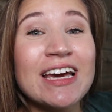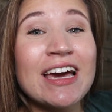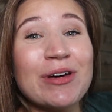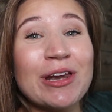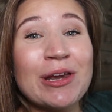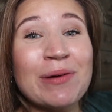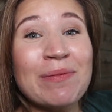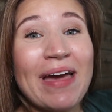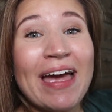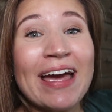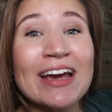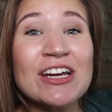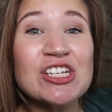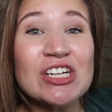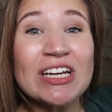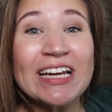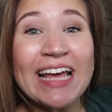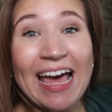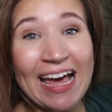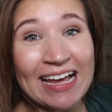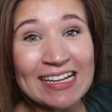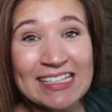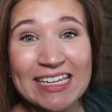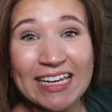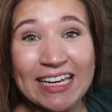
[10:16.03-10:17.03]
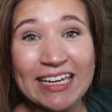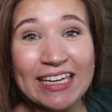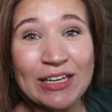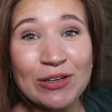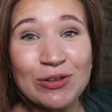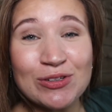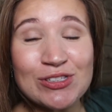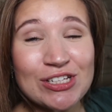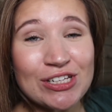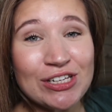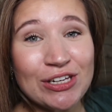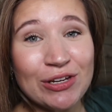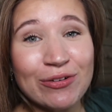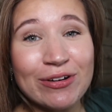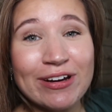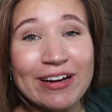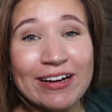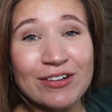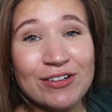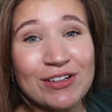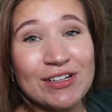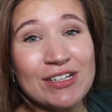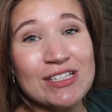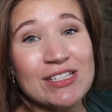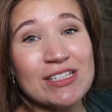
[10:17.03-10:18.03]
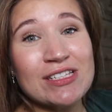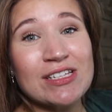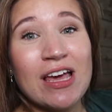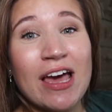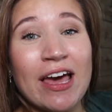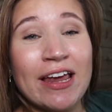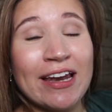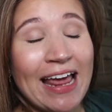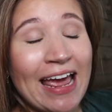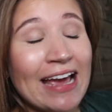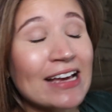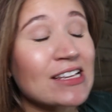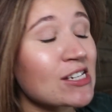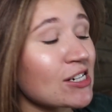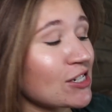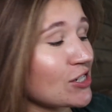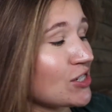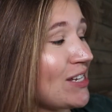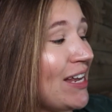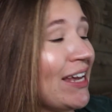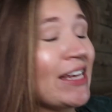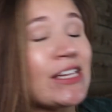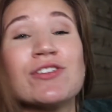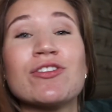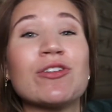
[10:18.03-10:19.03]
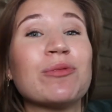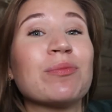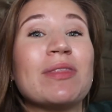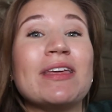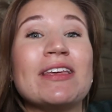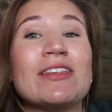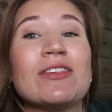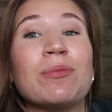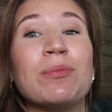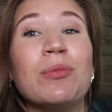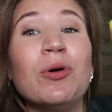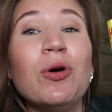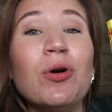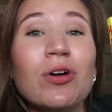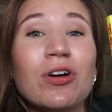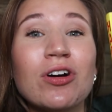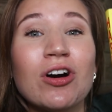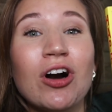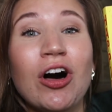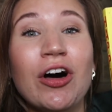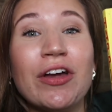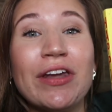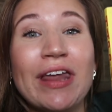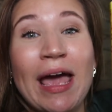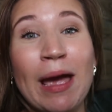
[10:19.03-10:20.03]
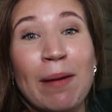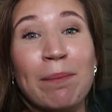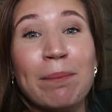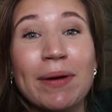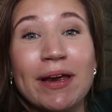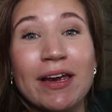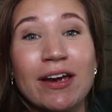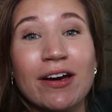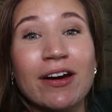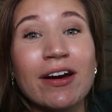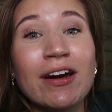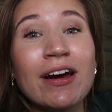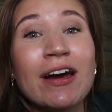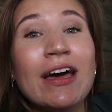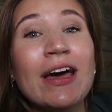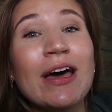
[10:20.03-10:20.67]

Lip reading: What I'm actually asking you to do here is an exercise from this book called Happier,